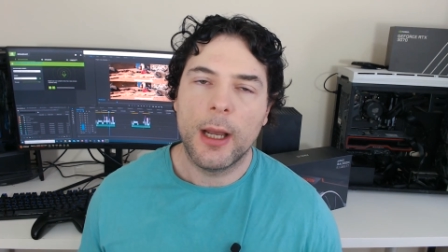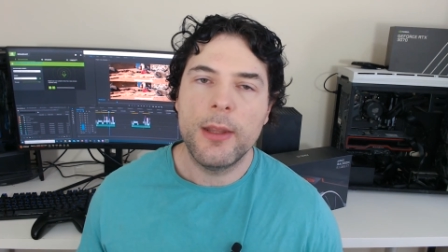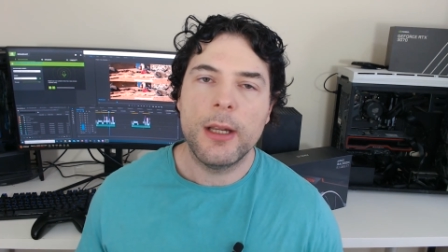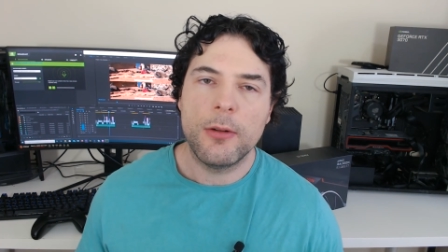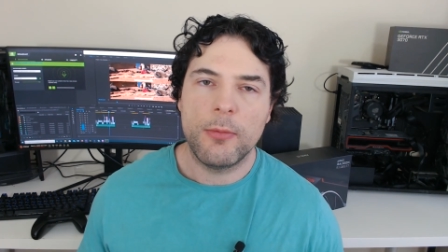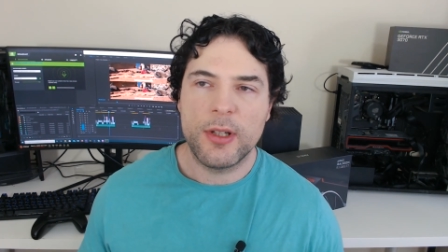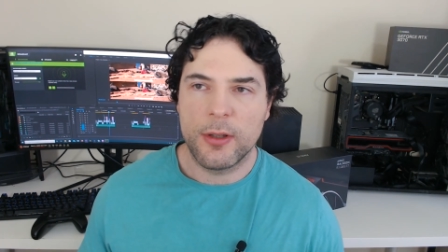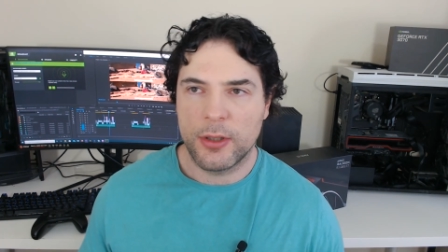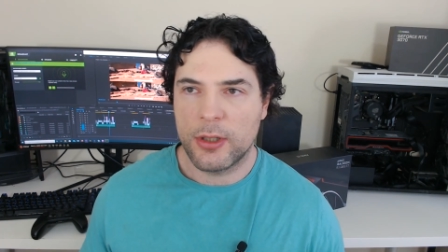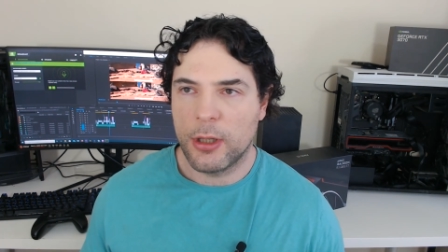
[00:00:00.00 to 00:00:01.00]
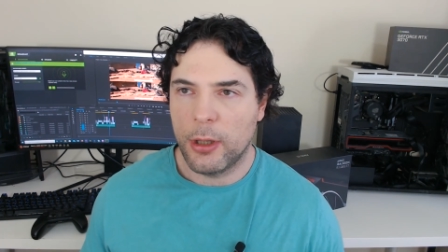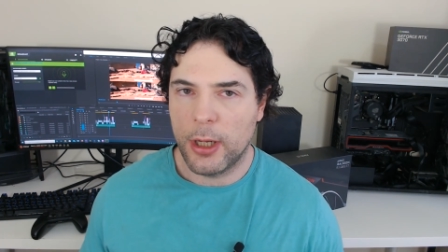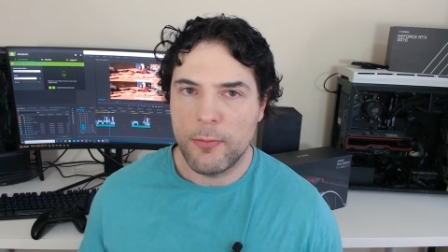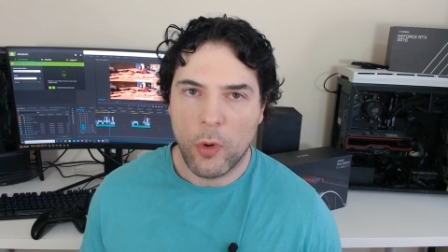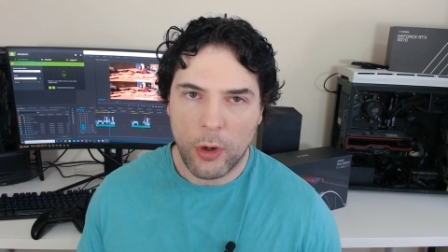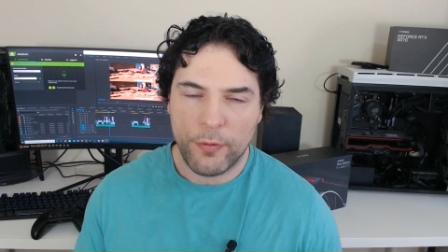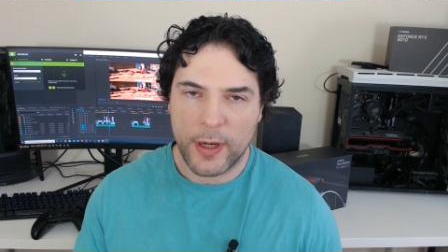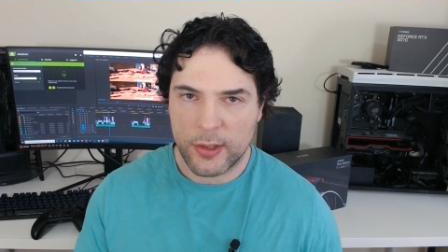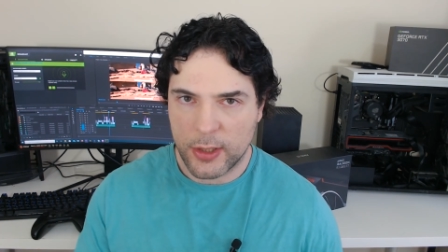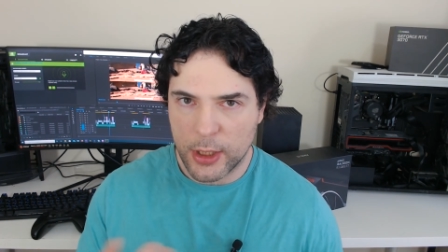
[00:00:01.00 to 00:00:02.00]
And then we started to learn more
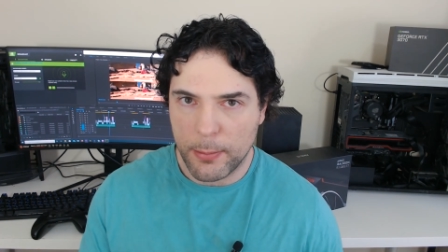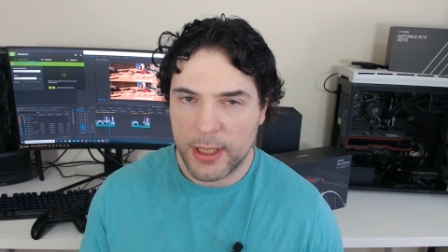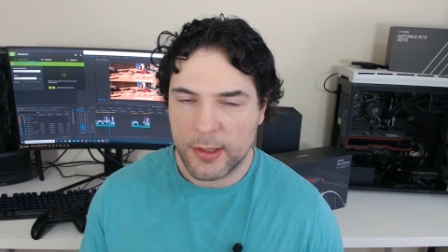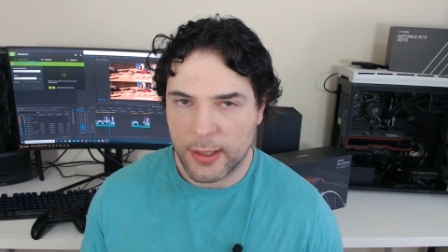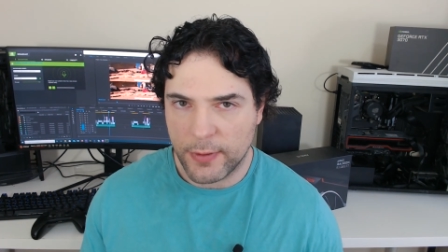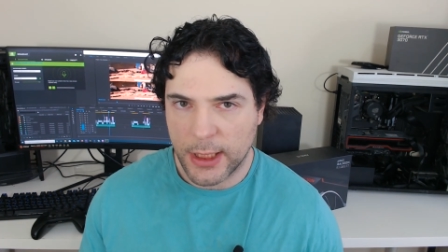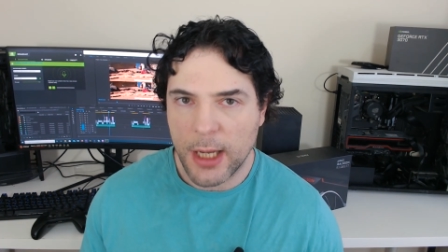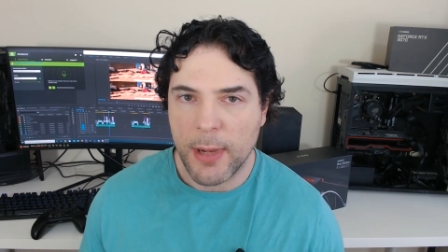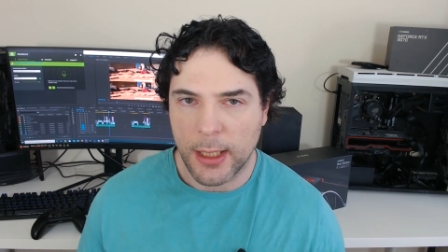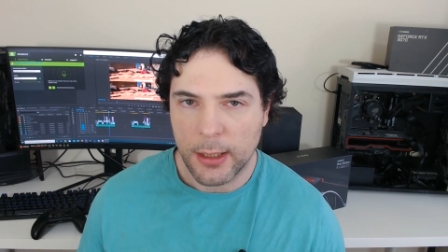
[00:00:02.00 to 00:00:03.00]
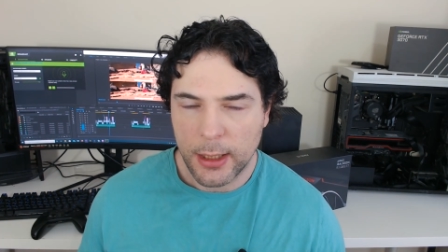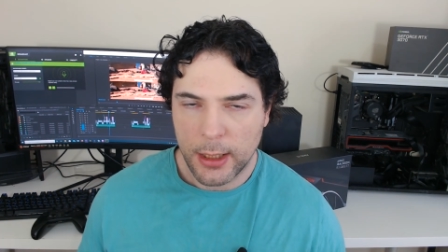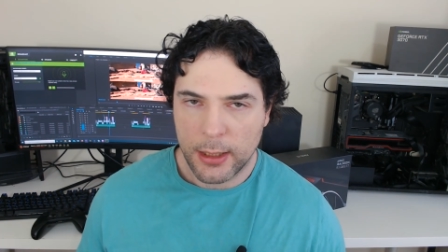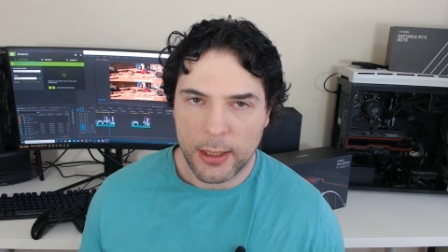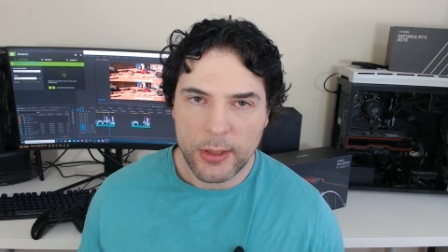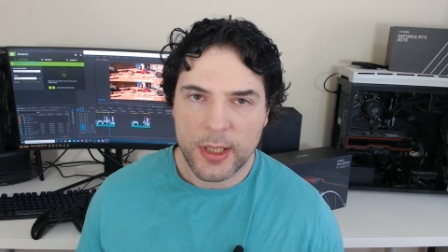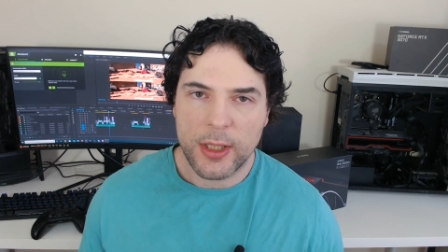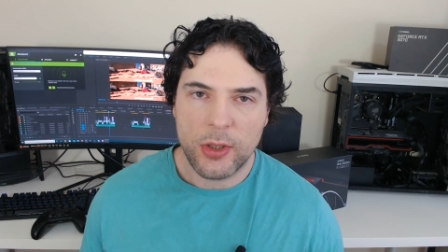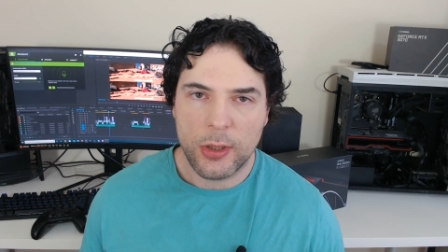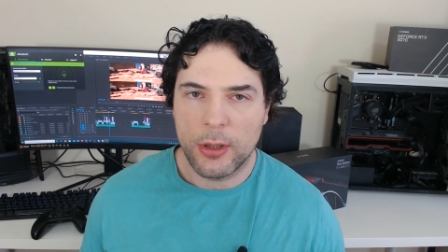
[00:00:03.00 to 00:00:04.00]
thanks to kopite7kimi. They
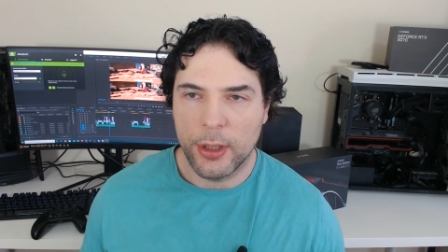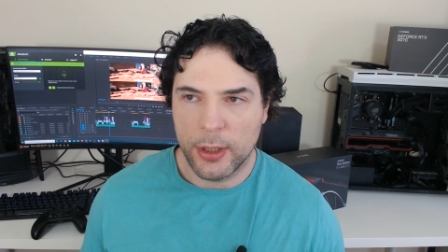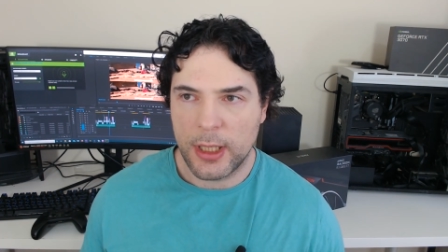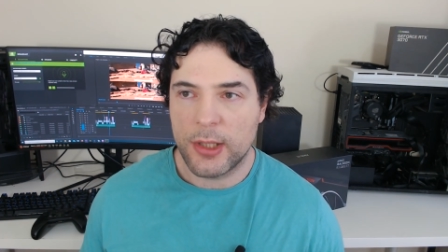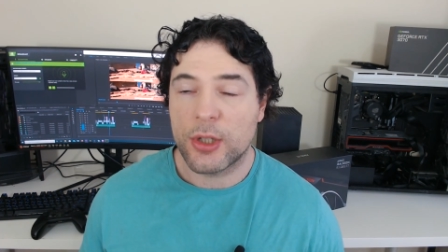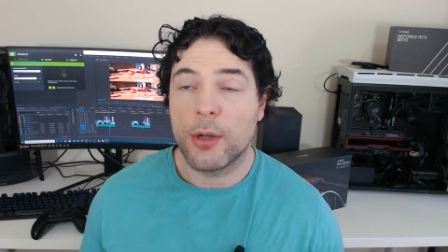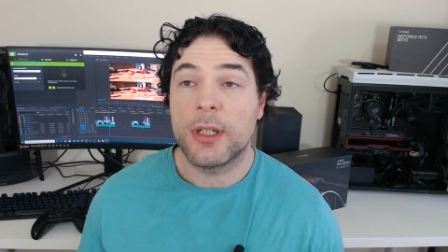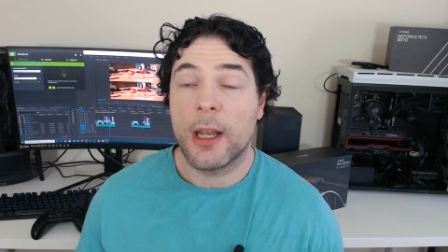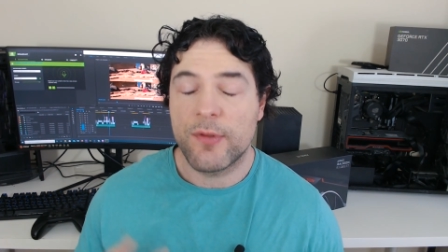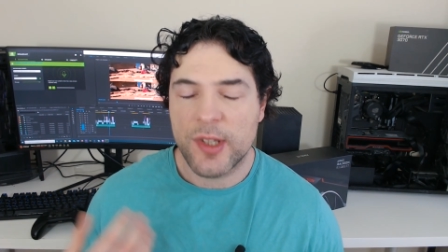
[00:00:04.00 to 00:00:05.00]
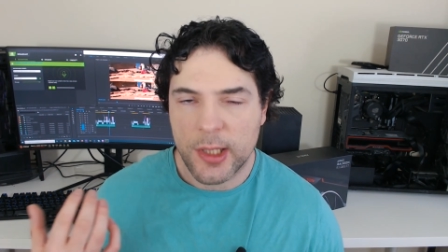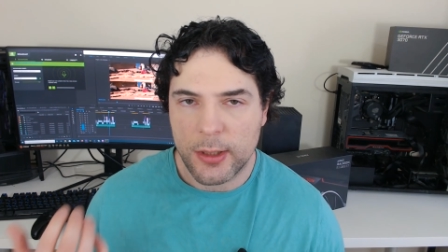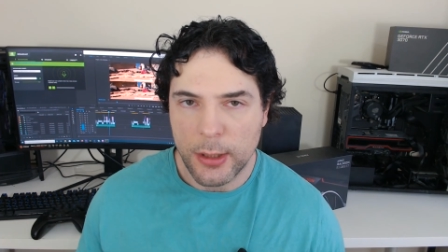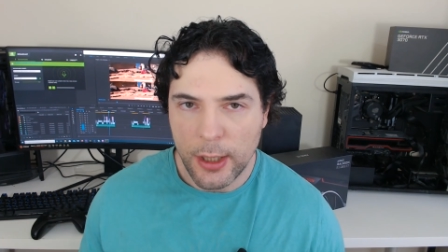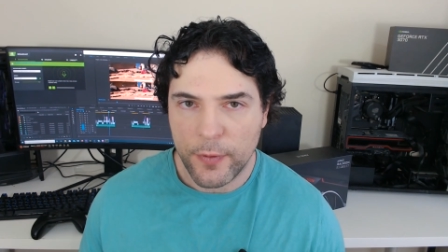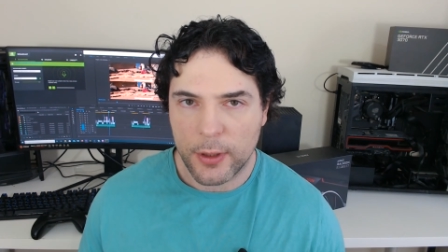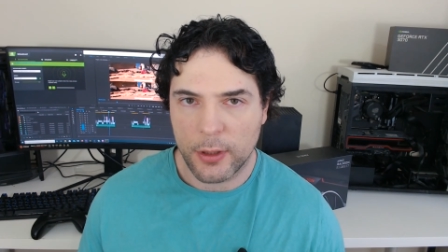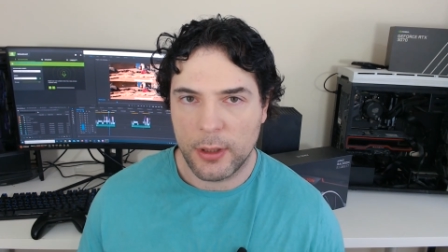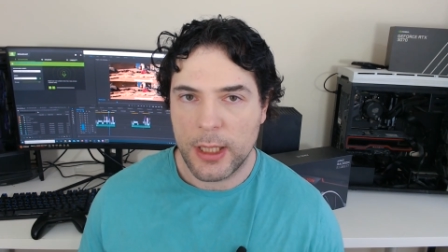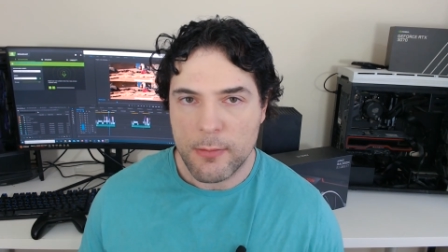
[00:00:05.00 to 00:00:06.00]
stated that it's going to have
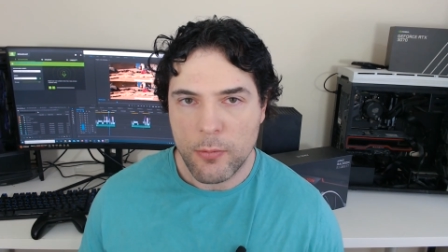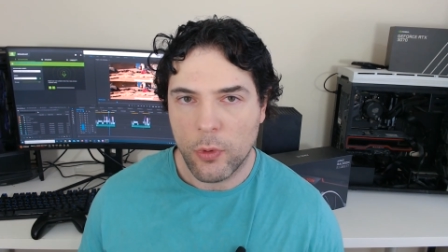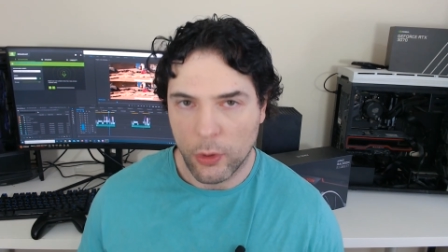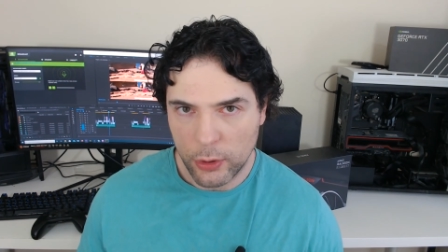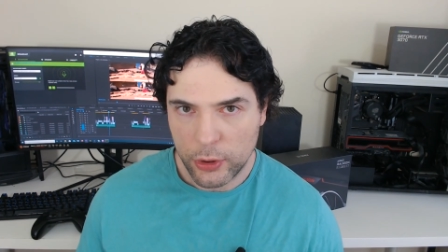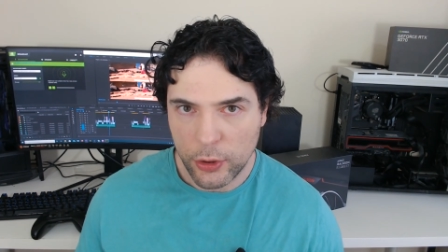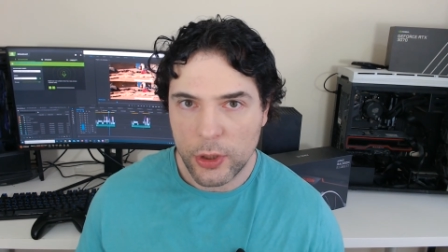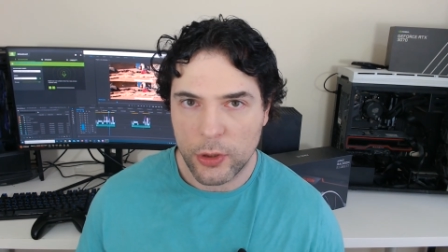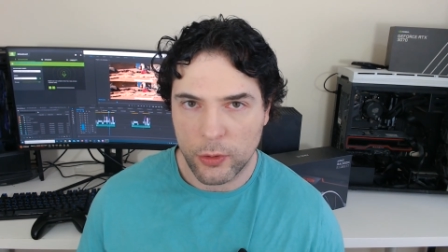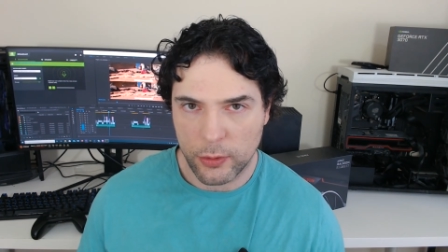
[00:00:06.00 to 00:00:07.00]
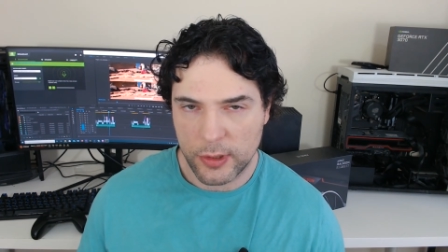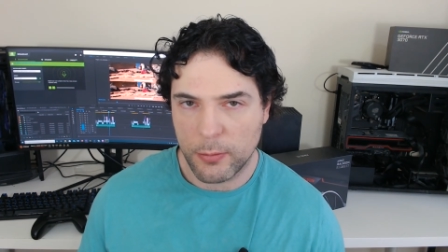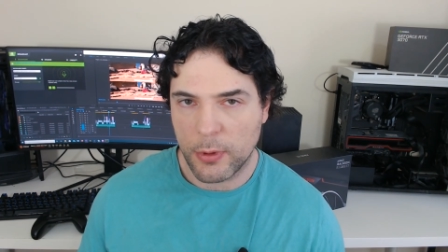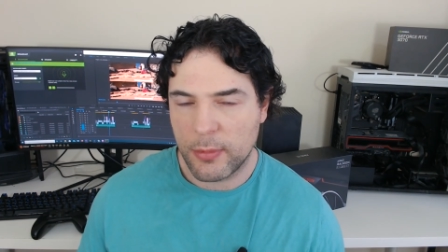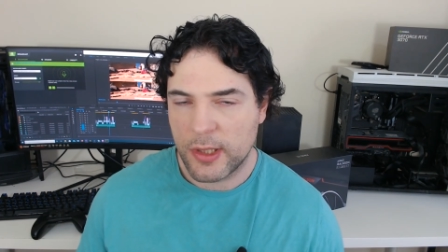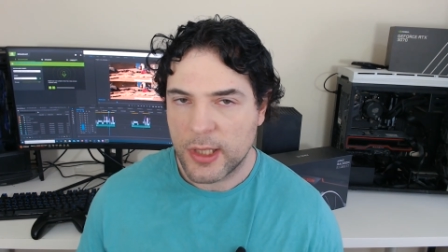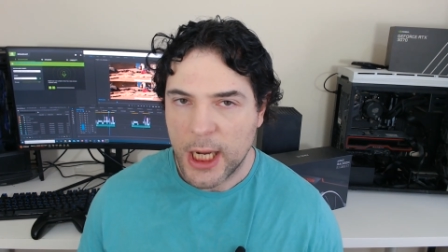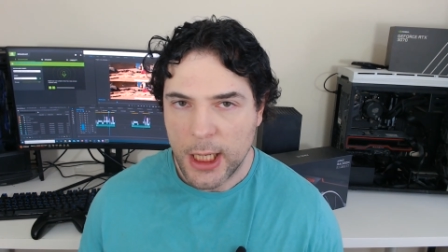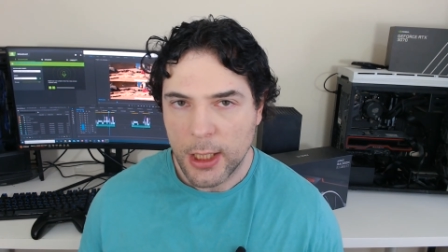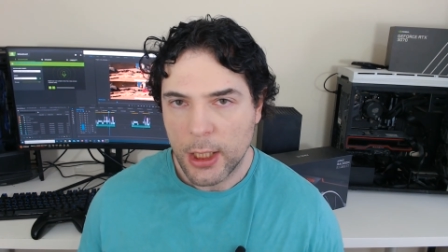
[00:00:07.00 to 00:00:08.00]
significantly more CUDA cores than what we
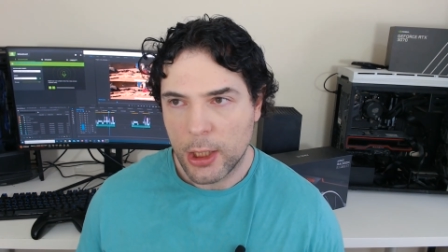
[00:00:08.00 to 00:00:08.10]
see